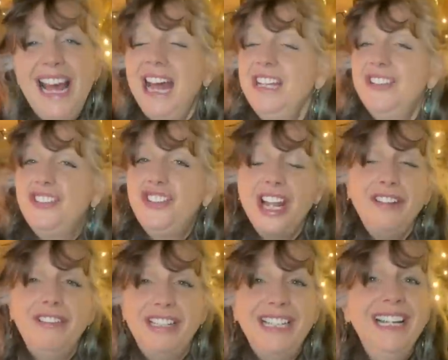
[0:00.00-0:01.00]
and
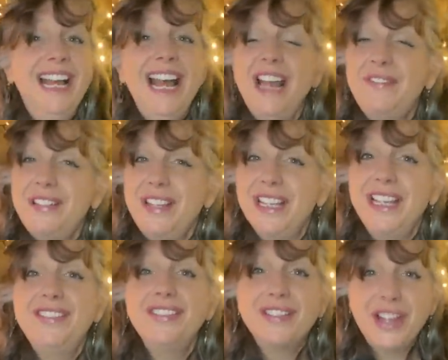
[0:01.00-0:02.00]
generally everything
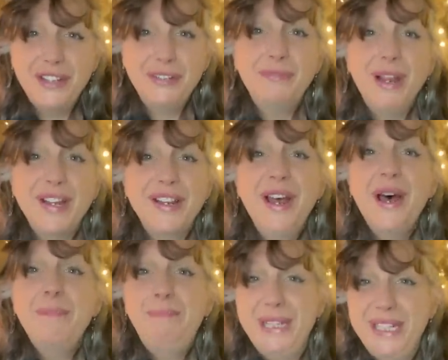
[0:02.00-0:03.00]
is just going to run
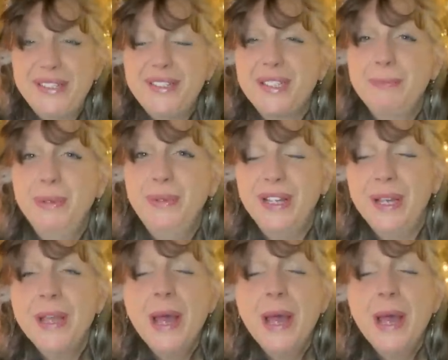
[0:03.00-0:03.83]
a bit smoother.